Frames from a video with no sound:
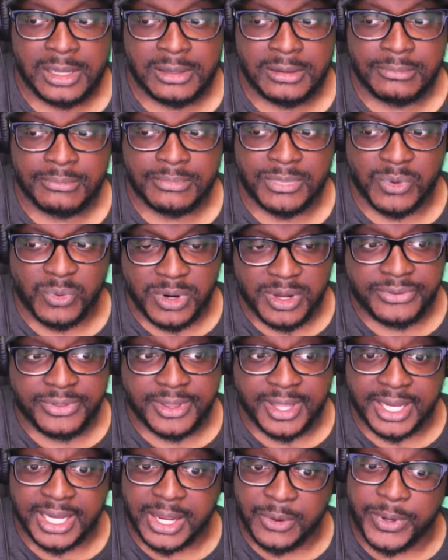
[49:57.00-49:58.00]
but one
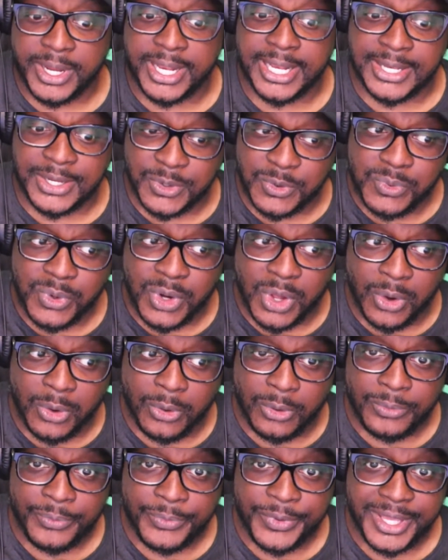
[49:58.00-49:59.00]
thing that we do know
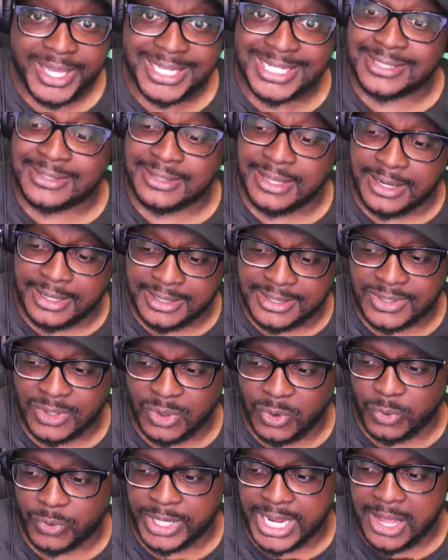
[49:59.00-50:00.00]
is that it's
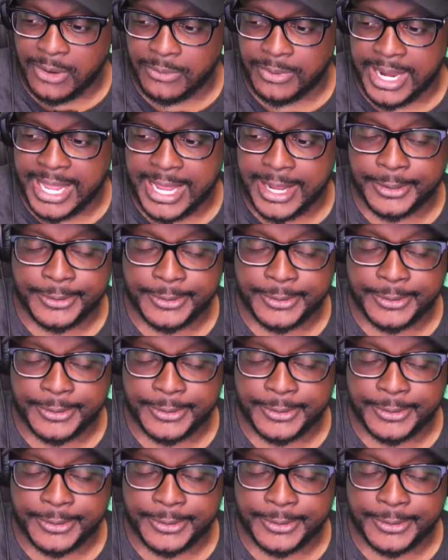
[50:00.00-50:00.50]
sold out now.